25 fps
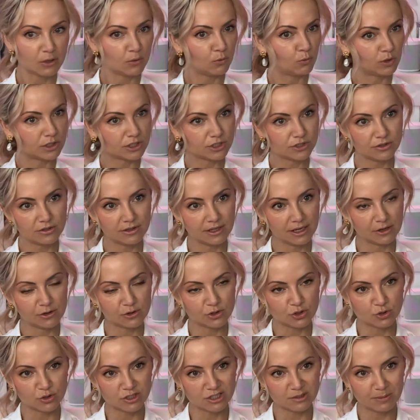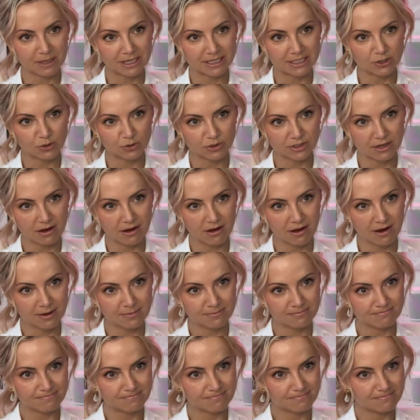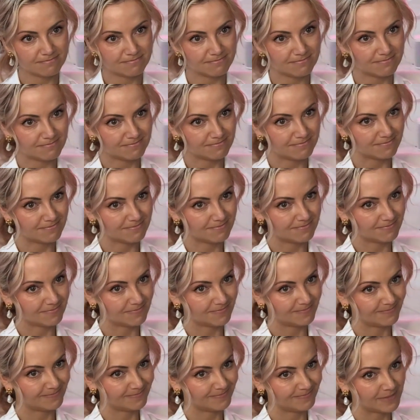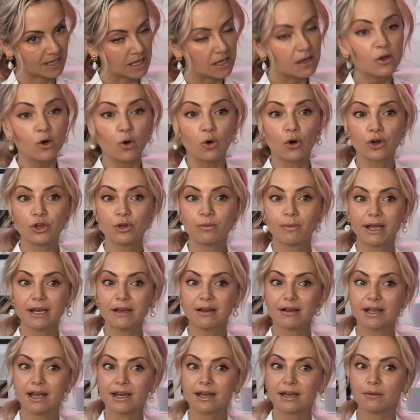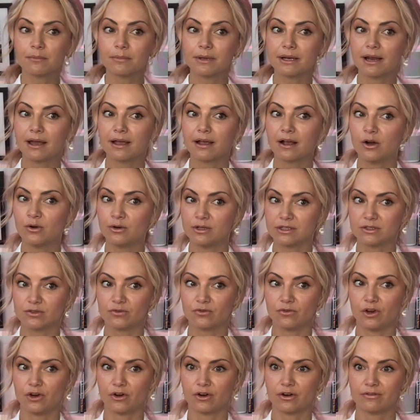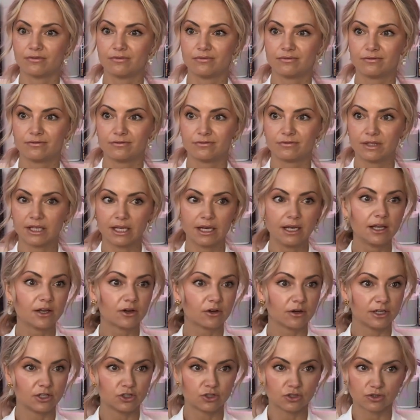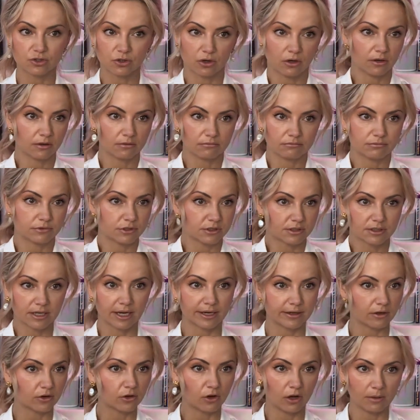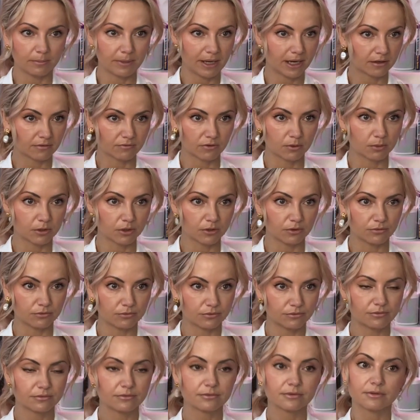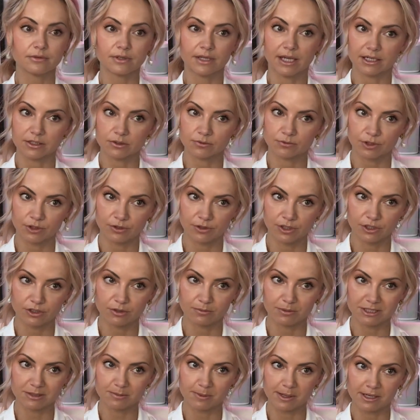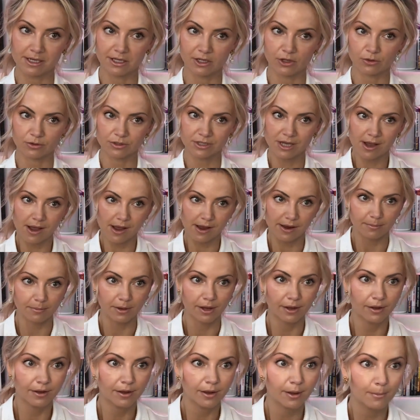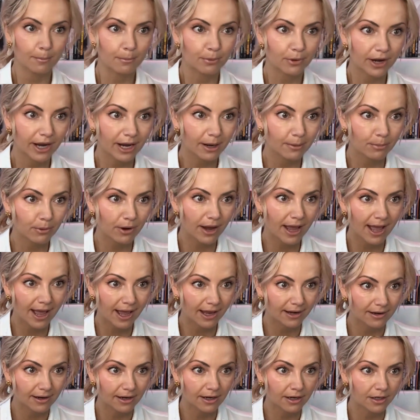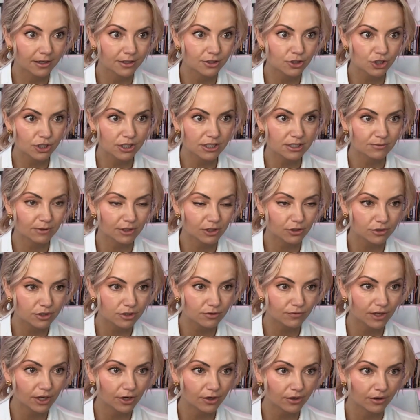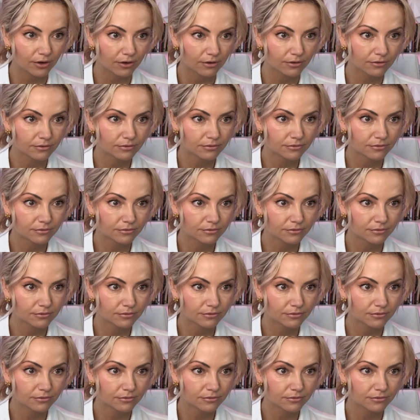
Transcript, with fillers: Where do you think you should spend your time? Or you might look at it and be like, oh, it's weird. They literally just all just kind of call me out of the blue. Guess where you need to be spending your time? Break bread, lunches with your sphere,